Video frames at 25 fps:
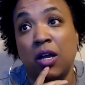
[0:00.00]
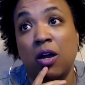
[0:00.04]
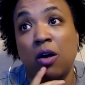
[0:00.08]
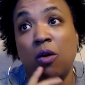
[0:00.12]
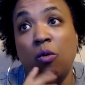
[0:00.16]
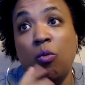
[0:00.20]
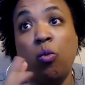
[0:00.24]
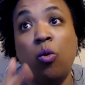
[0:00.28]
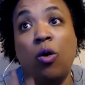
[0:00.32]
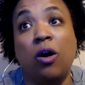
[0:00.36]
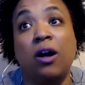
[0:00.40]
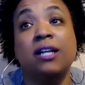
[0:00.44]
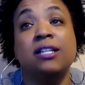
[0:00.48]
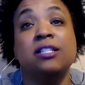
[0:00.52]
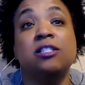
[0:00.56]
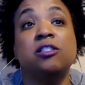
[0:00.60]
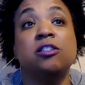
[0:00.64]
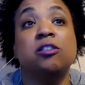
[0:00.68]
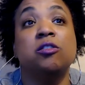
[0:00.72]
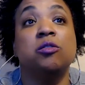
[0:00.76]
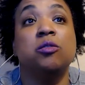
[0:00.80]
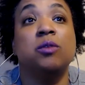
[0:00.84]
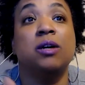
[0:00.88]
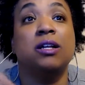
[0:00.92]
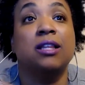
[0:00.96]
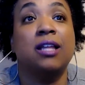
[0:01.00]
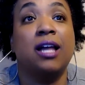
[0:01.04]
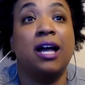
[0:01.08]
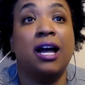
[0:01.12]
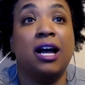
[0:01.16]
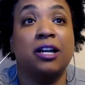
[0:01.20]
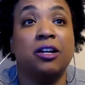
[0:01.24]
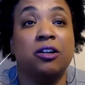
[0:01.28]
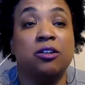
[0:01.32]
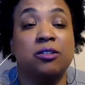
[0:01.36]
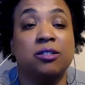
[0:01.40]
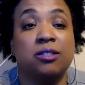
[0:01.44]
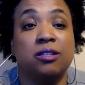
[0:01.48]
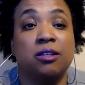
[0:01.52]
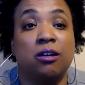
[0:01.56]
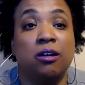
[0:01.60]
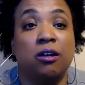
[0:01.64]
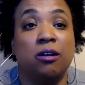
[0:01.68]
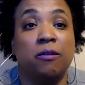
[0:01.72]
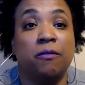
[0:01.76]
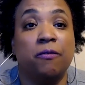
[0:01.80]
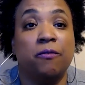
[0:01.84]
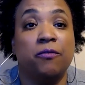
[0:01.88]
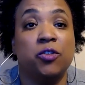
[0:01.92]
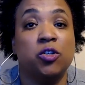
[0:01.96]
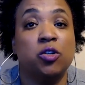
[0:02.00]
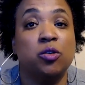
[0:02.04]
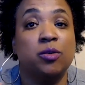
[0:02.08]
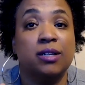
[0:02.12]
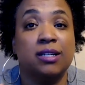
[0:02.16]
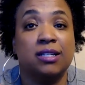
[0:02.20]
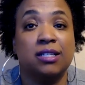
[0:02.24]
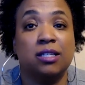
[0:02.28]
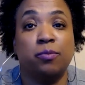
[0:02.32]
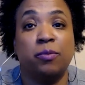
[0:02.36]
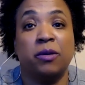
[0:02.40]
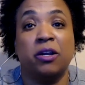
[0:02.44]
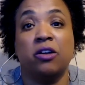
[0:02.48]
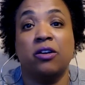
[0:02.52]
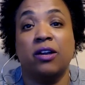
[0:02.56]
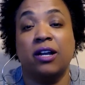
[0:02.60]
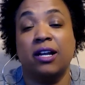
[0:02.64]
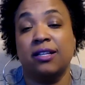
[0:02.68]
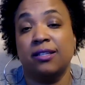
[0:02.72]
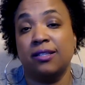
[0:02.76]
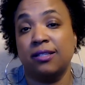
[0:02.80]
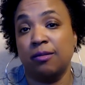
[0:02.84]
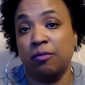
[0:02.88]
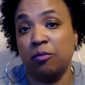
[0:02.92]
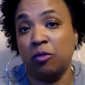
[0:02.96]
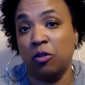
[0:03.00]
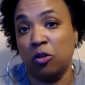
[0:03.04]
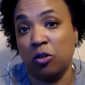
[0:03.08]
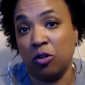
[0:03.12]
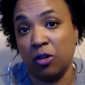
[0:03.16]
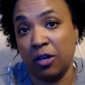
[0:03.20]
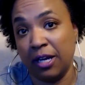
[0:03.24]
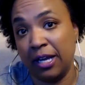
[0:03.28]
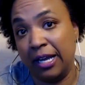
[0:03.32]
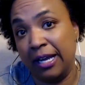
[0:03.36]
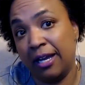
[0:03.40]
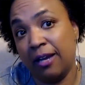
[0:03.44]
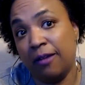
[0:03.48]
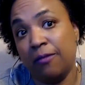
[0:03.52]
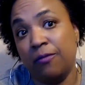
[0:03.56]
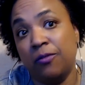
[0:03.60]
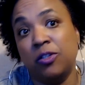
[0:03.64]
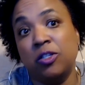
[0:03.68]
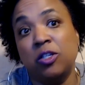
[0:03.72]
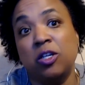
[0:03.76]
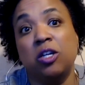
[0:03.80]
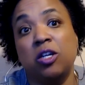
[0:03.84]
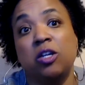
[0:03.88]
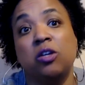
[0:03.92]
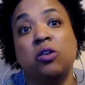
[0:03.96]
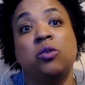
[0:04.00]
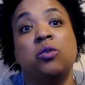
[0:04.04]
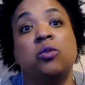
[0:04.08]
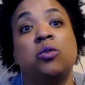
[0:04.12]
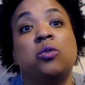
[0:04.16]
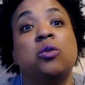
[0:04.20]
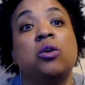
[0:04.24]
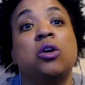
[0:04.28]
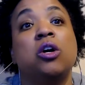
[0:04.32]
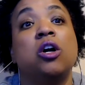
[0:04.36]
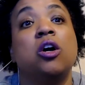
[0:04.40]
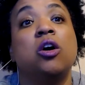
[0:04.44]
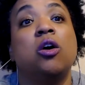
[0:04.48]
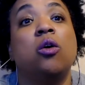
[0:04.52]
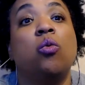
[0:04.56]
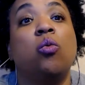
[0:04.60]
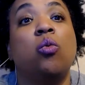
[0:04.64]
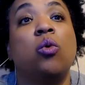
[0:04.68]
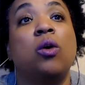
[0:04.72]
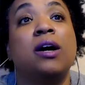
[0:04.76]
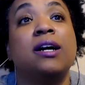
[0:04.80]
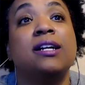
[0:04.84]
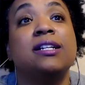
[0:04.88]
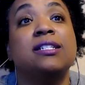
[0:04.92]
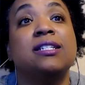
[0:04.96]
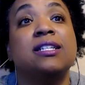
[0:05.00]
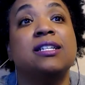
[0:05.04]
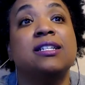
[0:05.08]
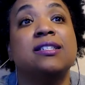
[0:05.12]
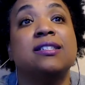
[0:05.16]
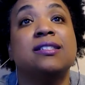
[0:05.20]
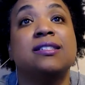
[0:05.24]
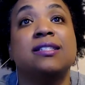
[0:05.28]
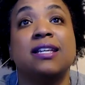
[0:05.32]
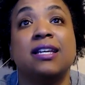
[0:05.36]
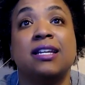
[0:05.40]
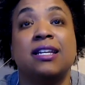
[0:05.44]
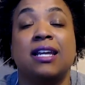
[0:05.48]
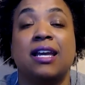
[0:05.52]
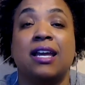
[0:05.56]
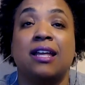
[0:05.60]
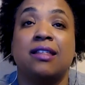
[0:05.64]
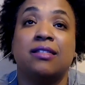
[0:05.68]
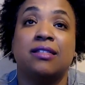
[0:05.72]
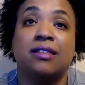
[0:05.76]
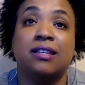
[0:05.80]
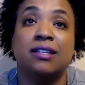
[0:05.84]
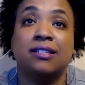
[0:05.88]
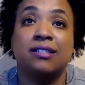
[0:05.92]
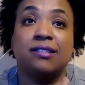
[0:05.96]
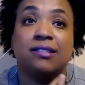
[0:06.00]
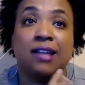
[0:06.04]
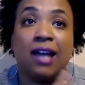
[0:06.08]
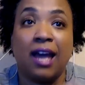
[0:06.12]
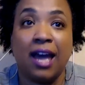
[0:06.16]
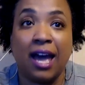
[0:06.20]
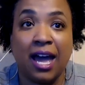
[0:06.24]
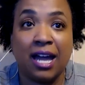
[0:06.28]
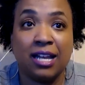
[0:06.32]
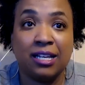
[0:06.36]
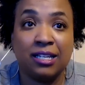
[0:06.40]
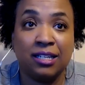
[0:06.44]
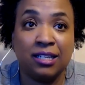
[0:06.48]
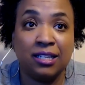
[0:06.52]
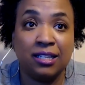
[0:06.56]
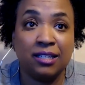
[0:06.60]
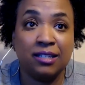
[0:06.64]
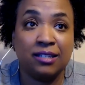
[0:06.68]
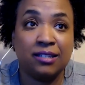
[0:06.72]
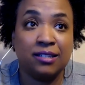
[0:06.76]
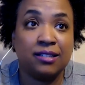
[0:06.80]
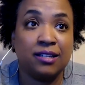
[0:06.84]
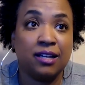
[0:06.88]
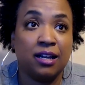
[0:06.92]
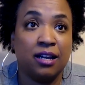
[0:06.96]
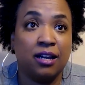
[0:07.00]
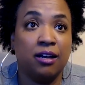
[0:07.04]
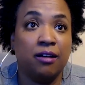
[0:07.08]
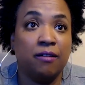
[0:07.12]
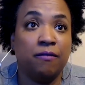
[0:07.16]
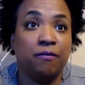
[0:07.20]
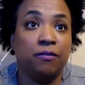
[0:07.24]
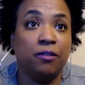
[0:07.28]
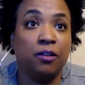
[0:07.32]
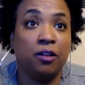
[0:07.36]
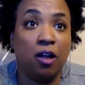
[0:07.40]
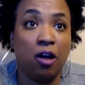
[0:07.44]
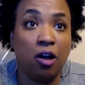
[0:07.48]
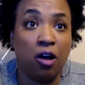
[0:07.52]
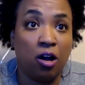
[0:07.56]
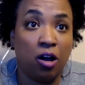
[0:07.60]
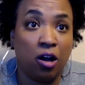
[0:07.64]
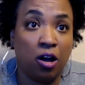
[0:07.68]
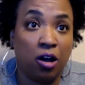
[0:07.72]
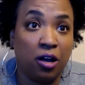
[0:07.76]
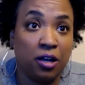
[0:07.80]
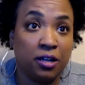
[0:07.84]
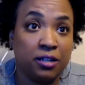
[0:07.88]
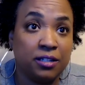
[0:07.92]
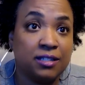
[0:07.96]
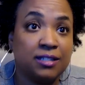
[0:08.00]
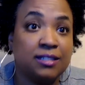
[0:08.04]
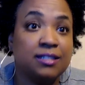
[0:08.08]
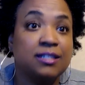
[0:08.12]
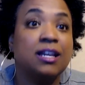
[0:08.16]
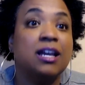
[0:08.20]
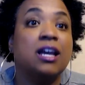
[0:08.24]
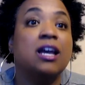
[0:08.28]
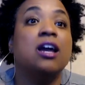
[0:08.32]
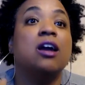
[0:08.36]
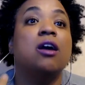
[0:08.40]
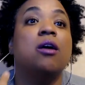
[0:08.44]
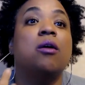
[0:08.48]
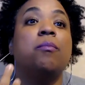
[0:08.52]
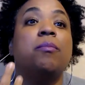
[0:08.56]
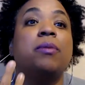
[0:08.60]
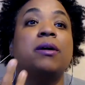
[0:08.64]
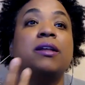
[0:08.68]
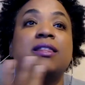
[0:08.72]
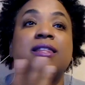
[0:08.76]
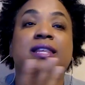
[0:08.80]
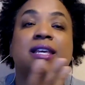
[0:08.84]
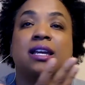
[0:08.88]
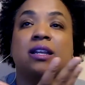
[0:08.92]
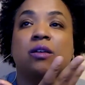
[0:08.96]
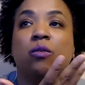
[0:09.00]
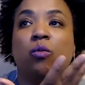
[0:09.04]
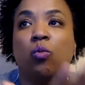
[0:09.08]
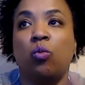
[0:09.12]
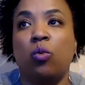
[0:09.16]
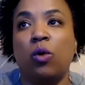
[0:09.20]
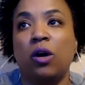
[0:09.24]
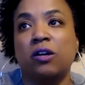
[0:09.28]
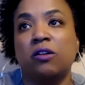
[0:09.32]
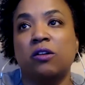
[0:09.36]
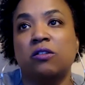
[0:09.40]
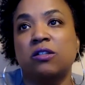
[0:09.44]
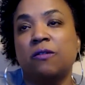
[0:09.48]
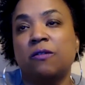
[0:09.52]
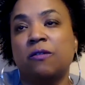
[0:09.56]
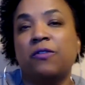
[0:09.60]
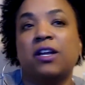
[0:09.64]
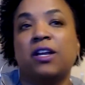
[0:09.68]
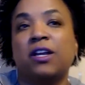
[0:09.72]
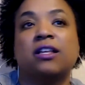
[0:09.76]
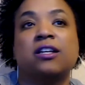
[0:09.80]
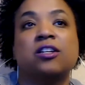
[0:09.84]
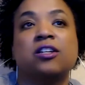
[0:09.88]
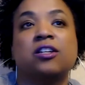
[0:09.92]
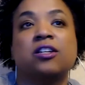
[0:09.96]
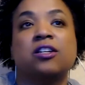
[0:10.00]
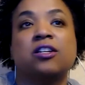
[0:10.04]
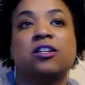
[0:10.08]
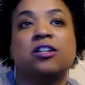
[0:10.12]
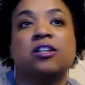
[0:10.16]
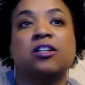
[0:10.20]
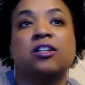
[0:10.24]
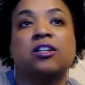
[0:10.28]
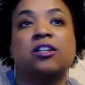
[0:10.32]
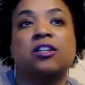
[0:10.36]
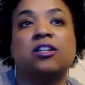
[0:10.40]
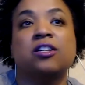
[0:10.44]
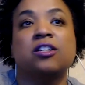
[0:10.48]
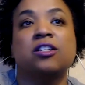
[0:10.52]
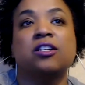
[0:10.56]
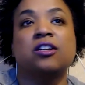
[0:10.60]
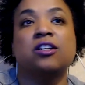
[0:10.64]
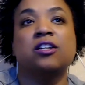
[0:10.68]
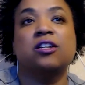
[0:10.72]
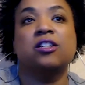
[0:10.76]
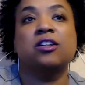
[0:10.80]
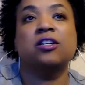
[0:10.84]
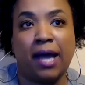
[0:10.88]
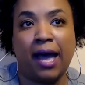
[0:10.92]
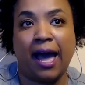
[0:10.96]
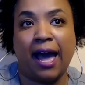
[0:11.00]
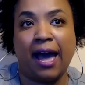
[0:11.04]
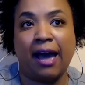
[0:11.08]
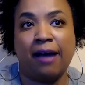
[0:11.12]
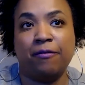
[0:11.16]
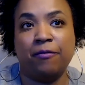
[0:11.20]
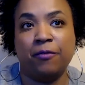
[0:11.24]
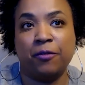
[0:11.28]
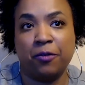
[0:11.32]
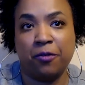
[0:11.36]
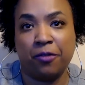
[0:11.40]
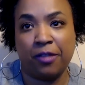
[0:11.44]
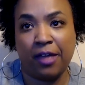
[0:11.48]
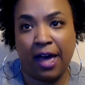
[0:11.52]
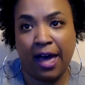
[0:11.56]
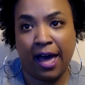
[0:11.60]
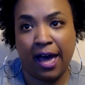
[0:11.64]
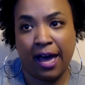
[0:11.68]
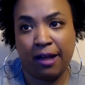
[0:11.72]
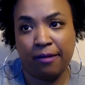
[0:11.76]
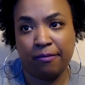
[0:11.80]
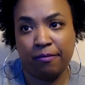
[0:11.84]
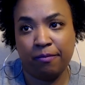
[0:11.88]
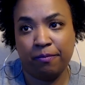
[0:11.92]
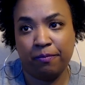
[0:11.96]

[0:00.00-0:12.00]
want to allow yourself to experience some grief? Do you want to sit in the sadness of loss? But then what are the feelings you want to choose after that?